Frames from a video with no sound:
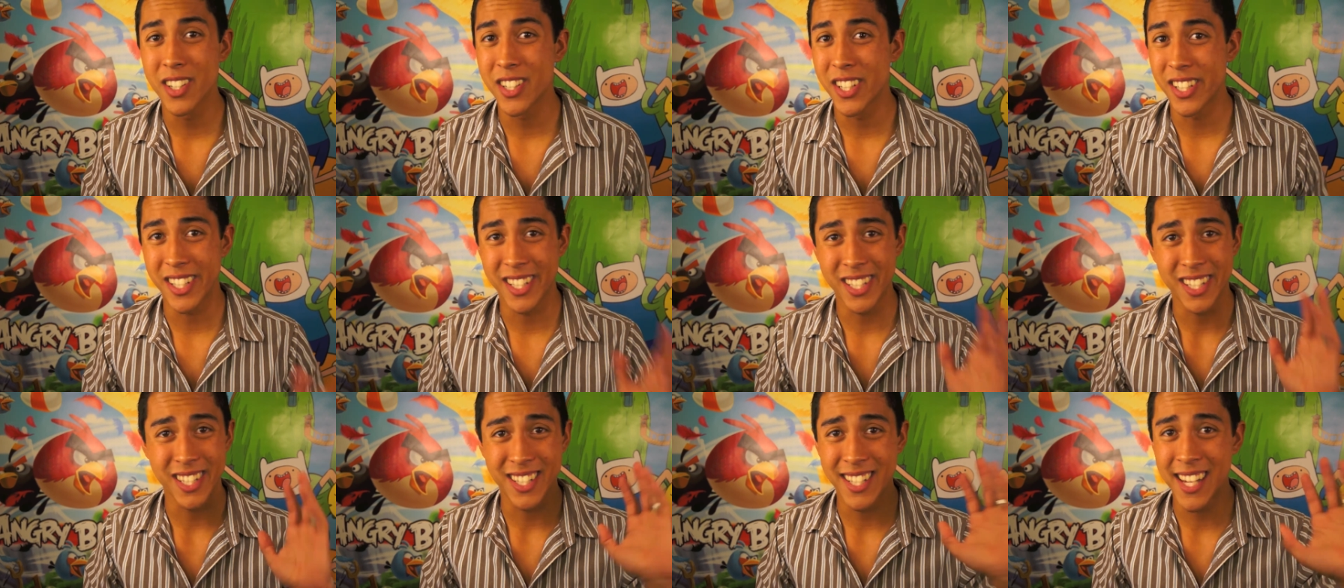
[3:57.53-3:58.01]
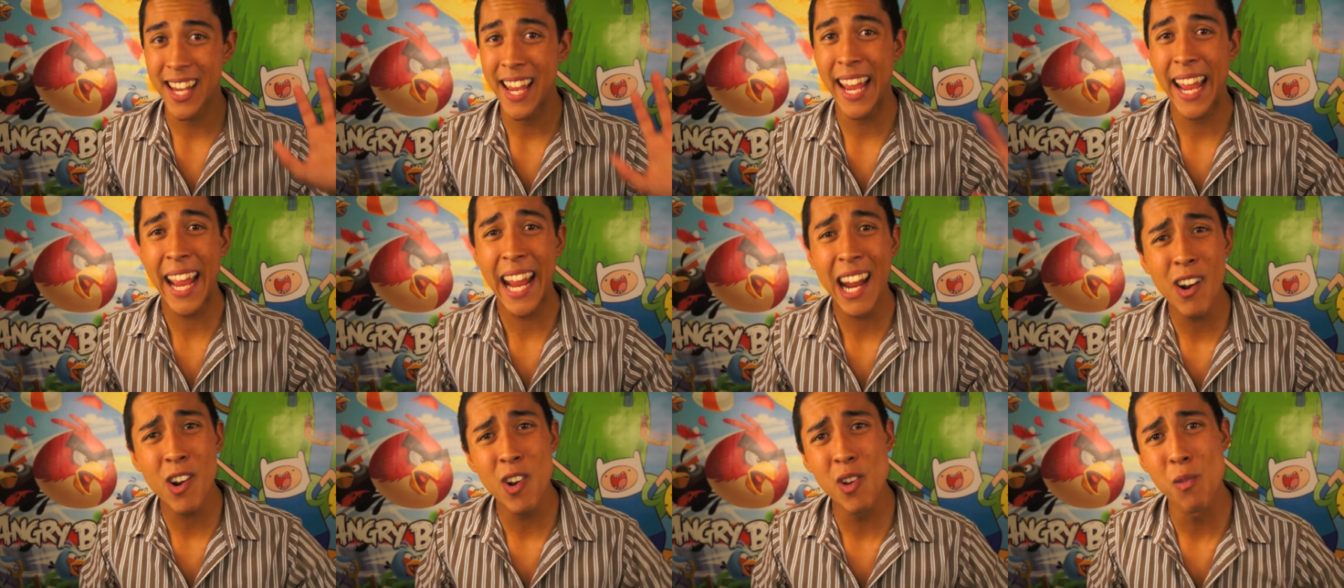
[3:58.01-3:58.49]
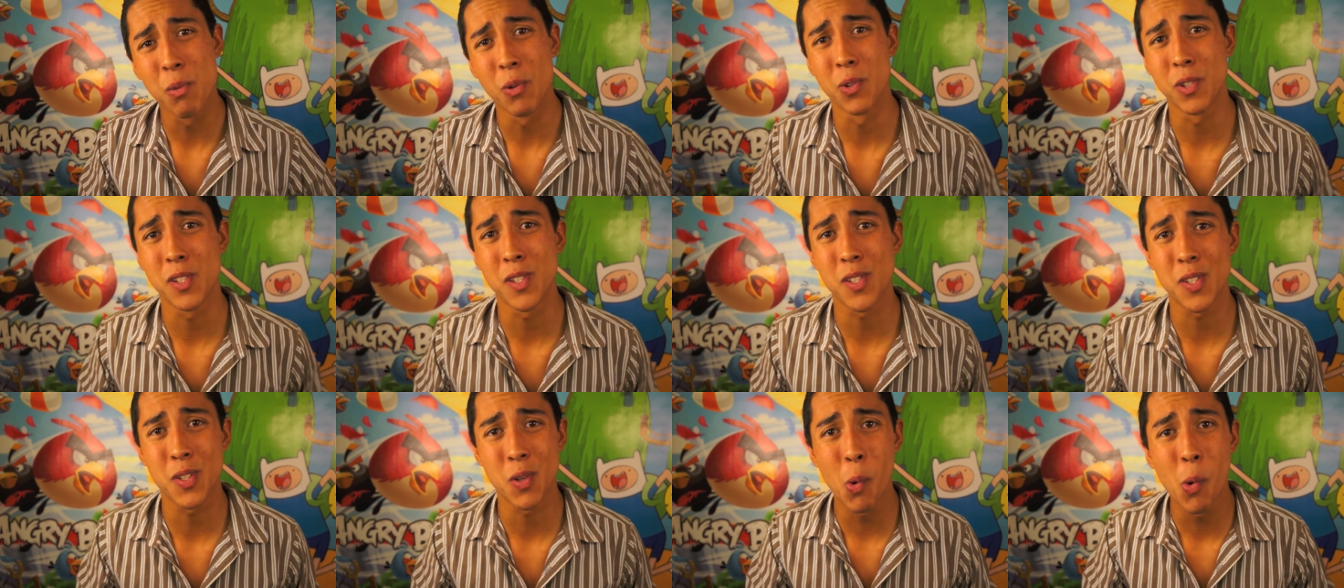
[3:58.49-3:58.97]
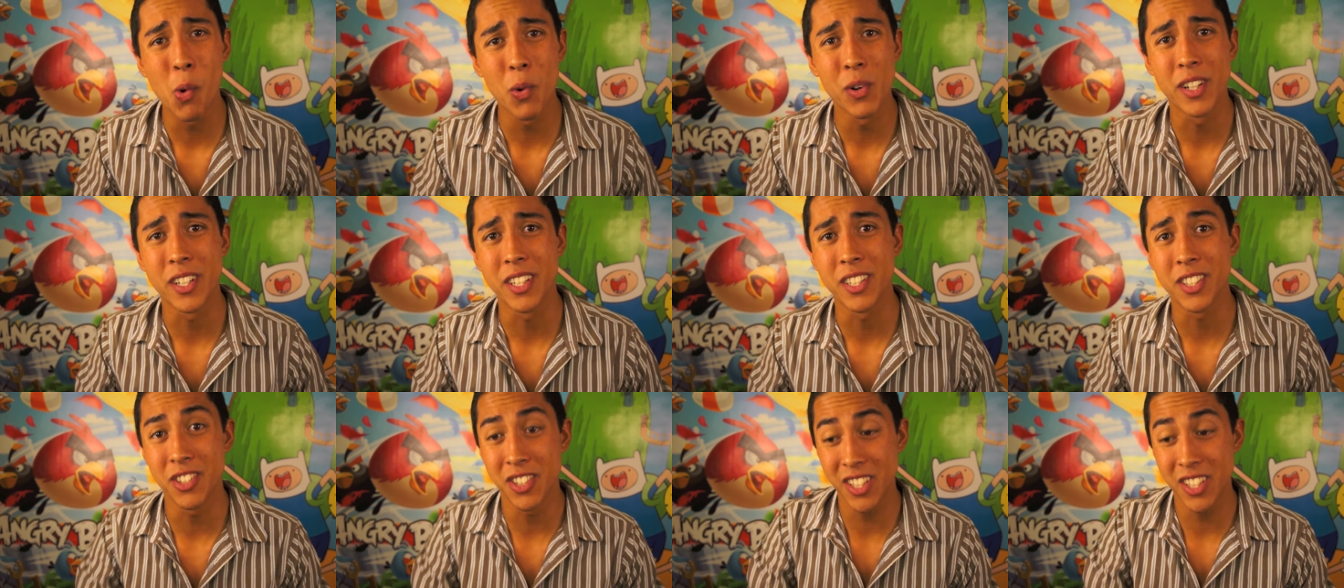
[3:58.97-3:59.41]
Just terrible stories.